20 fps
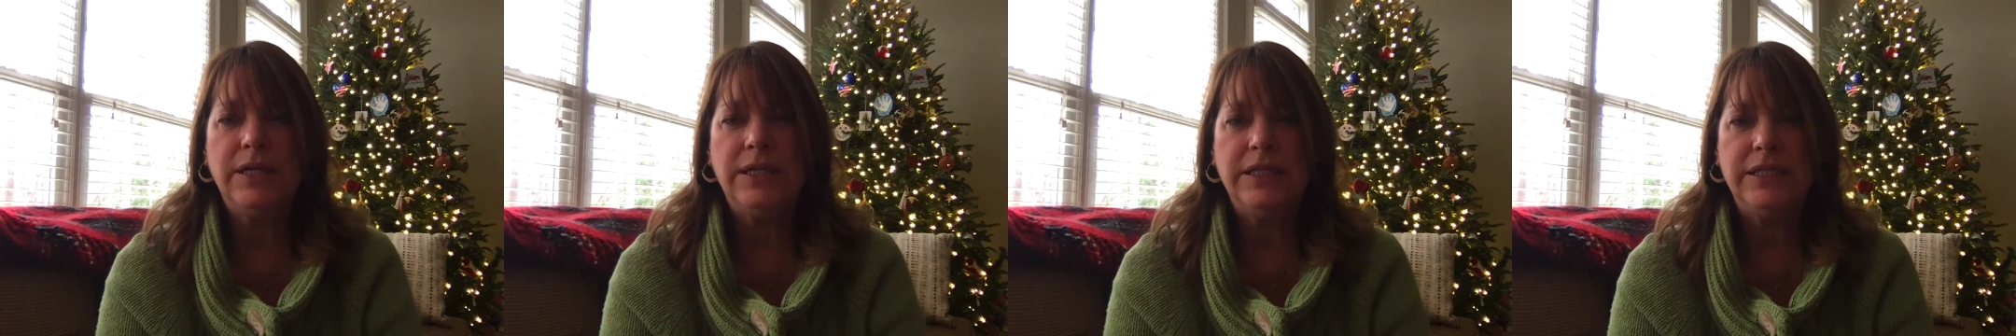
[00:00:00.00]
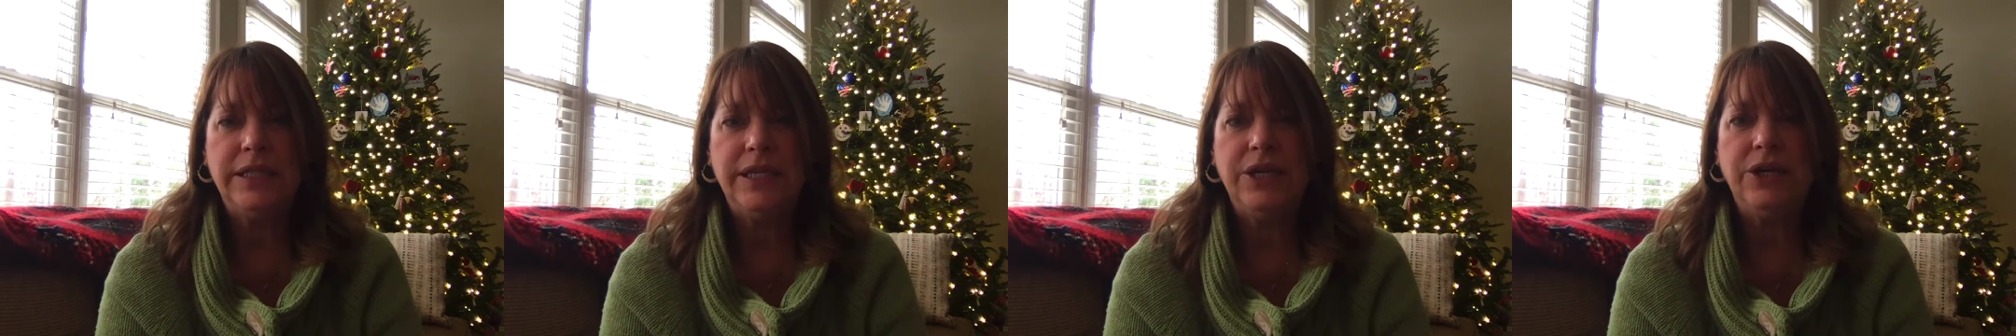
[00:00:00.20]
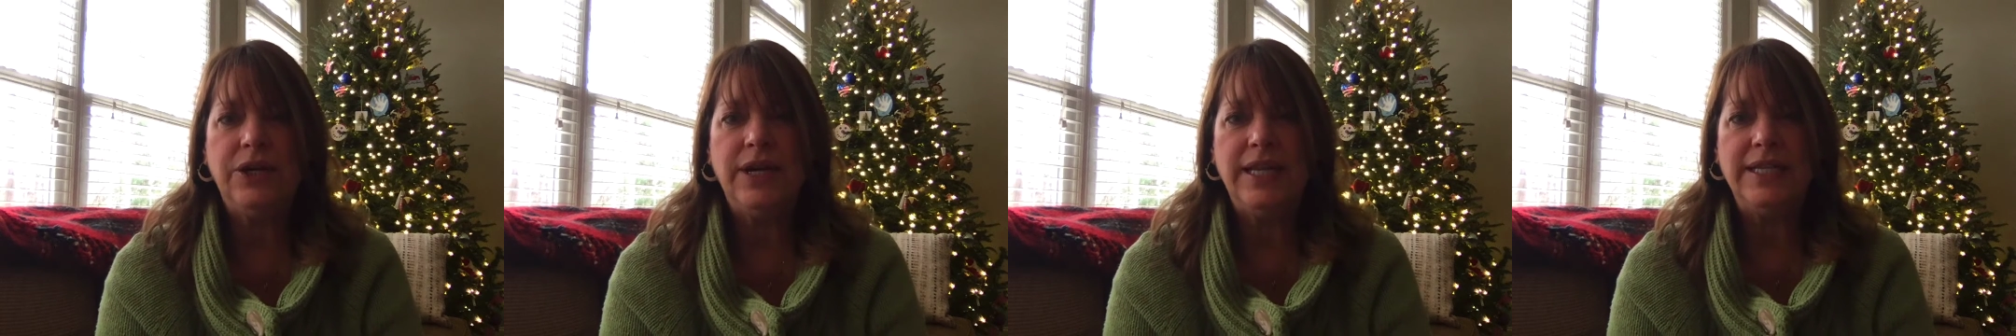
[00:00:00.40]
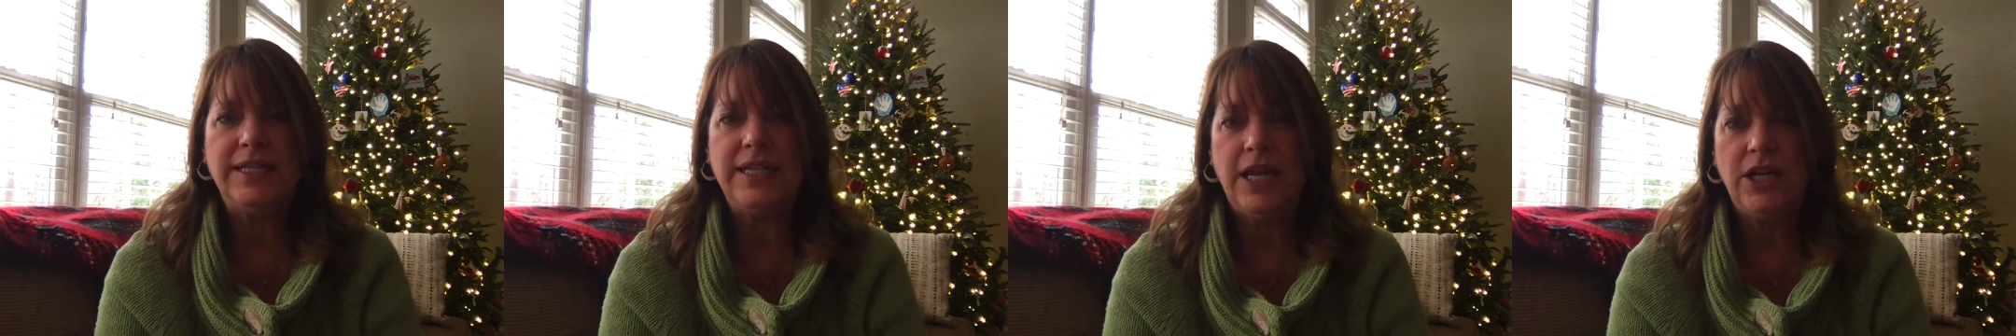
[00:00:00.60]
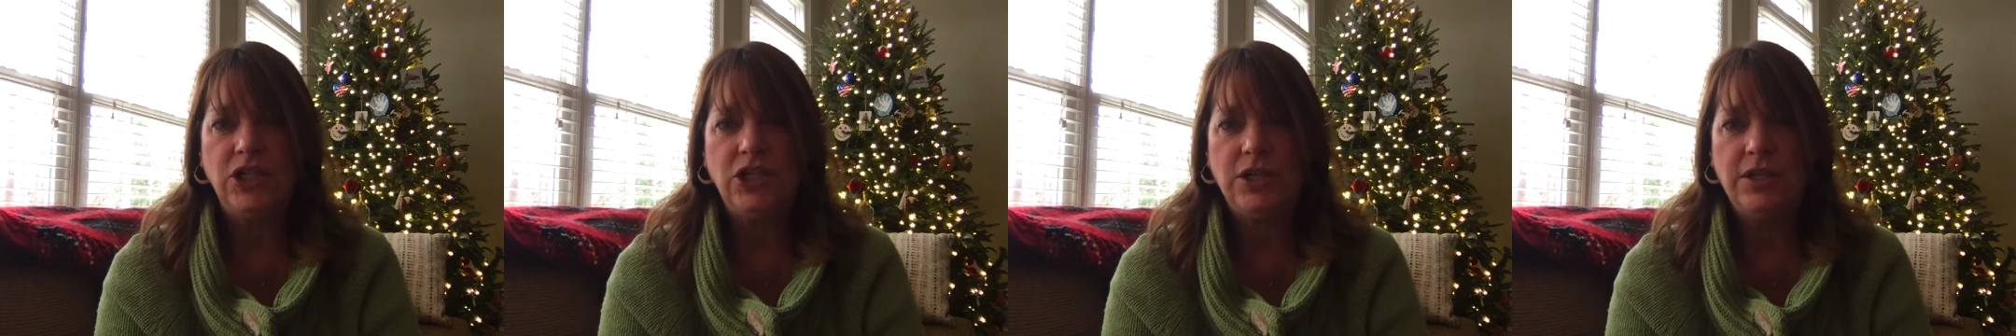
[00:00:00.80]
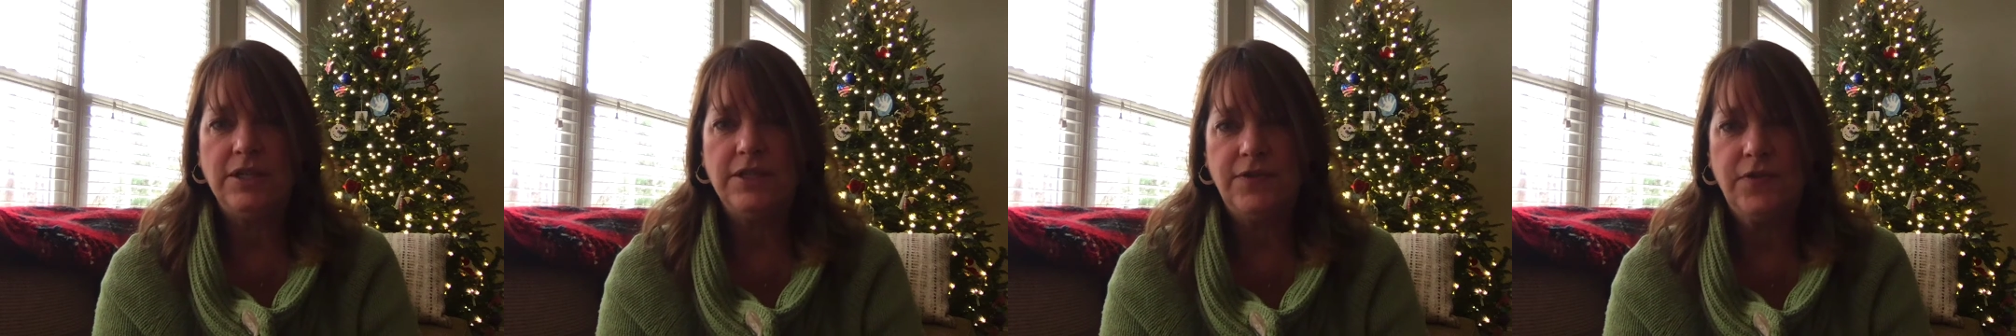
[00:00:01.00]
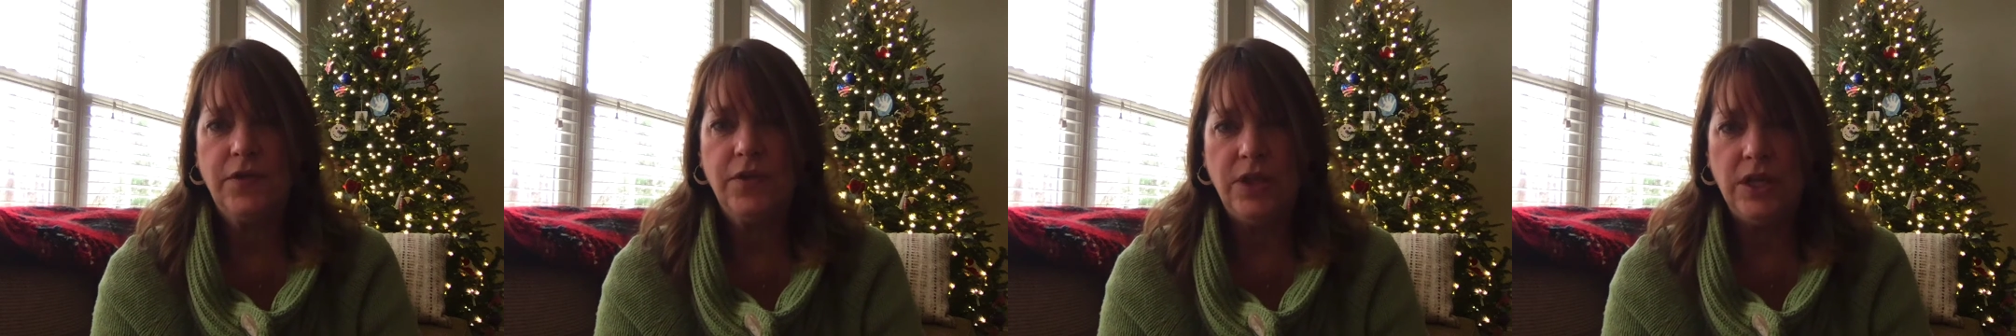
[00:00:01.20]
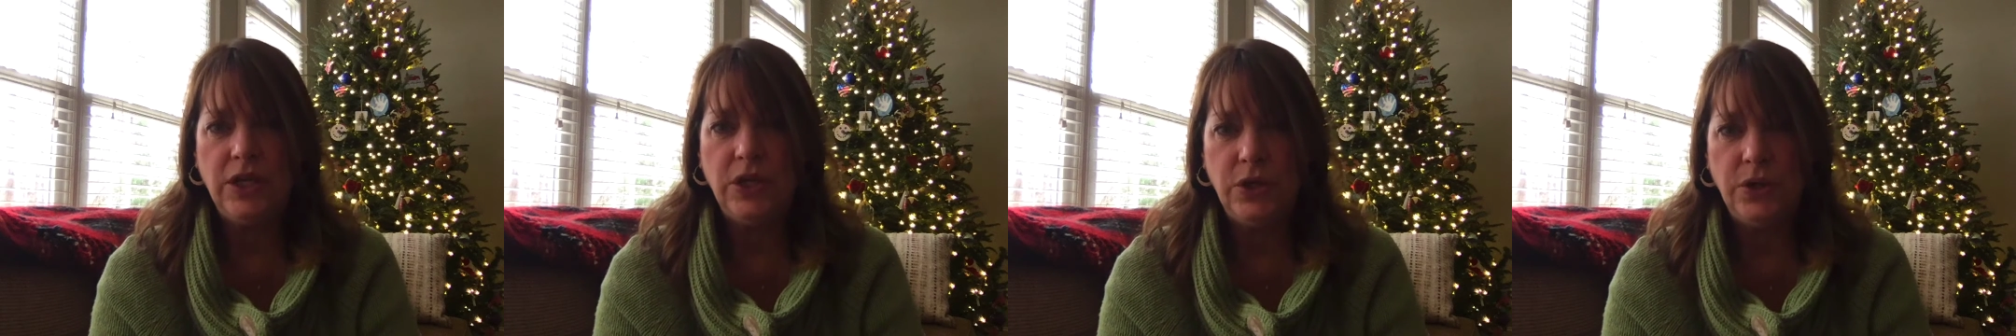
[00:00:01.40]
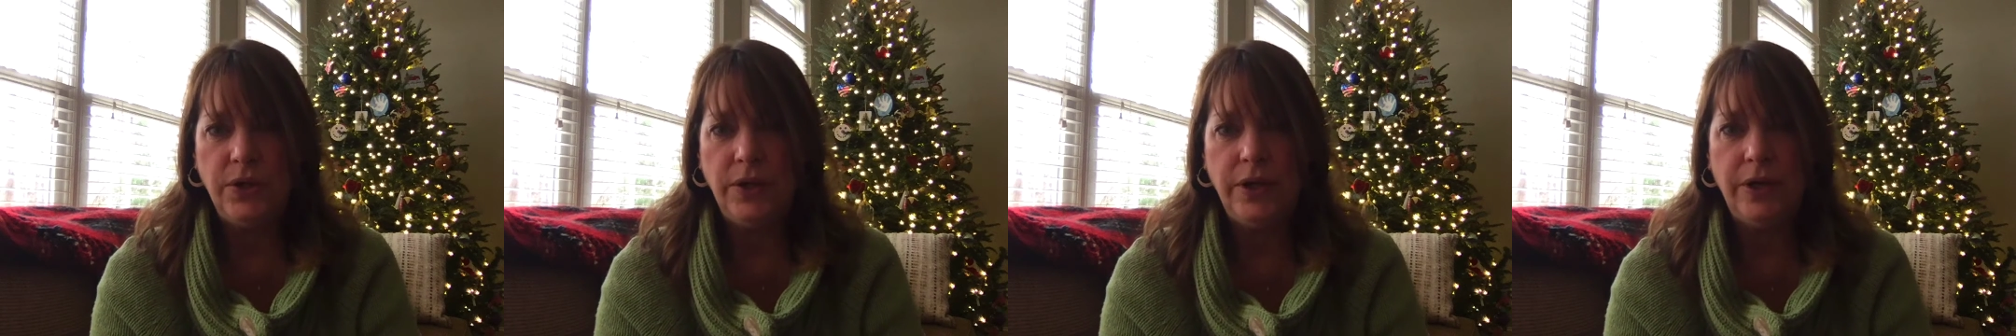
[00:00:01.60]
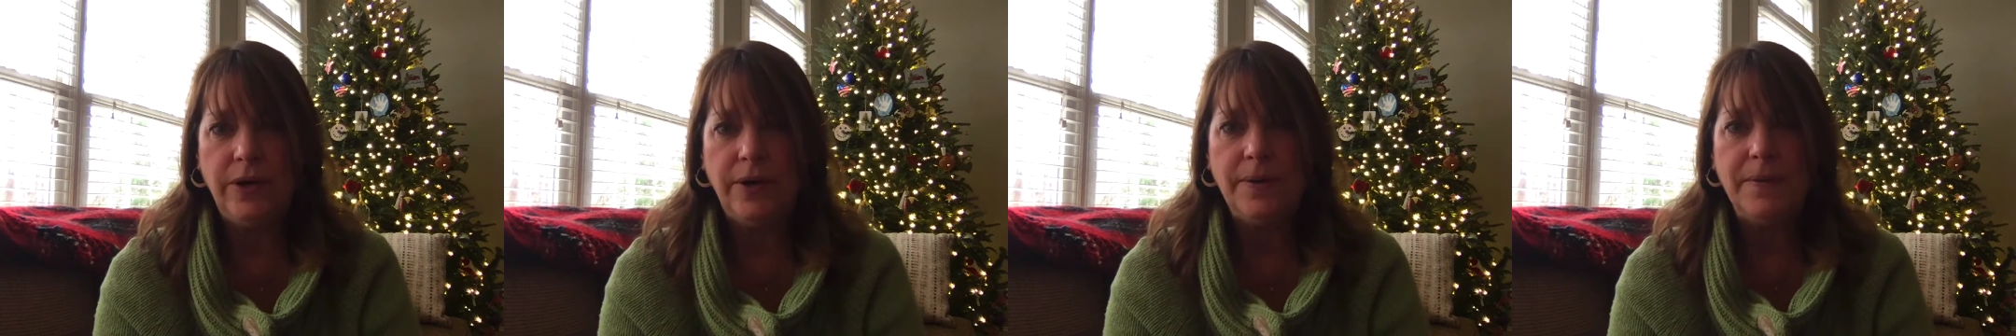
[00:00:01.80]
clear intentions for the new
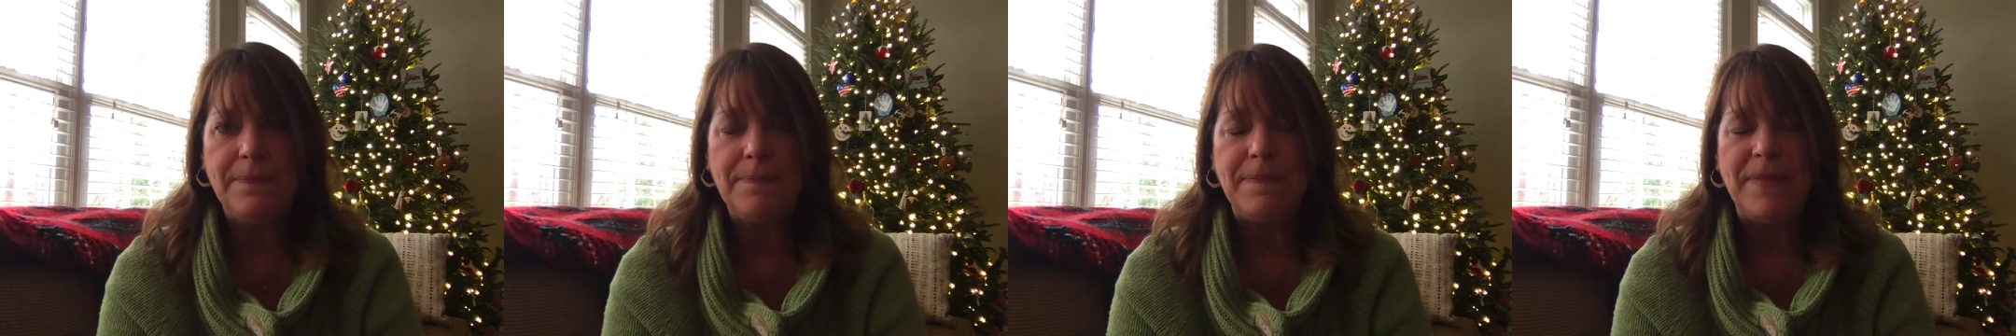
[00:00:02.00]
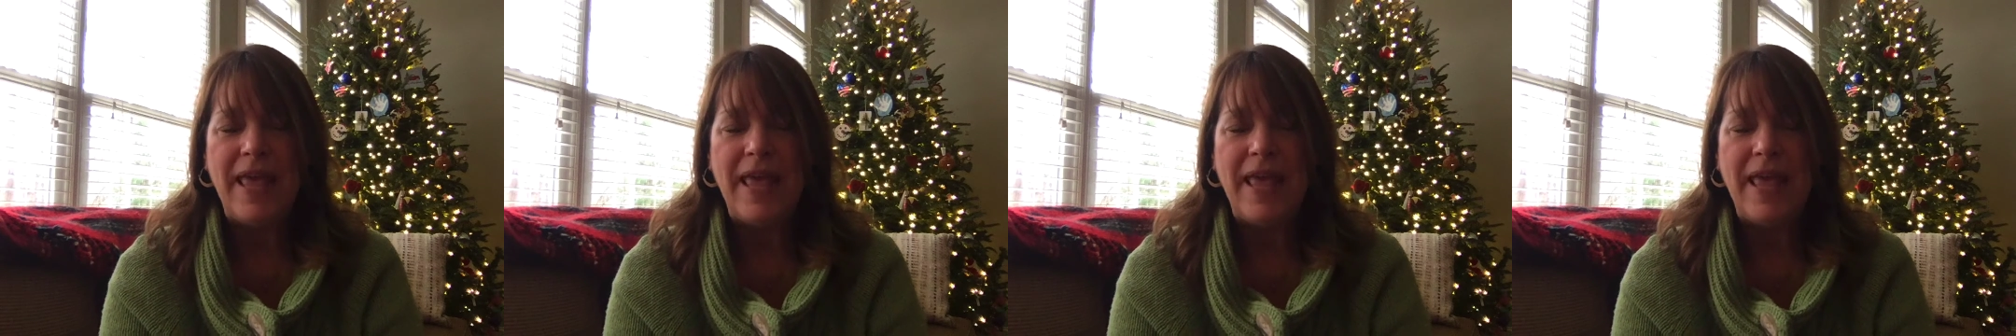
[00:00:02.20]
year.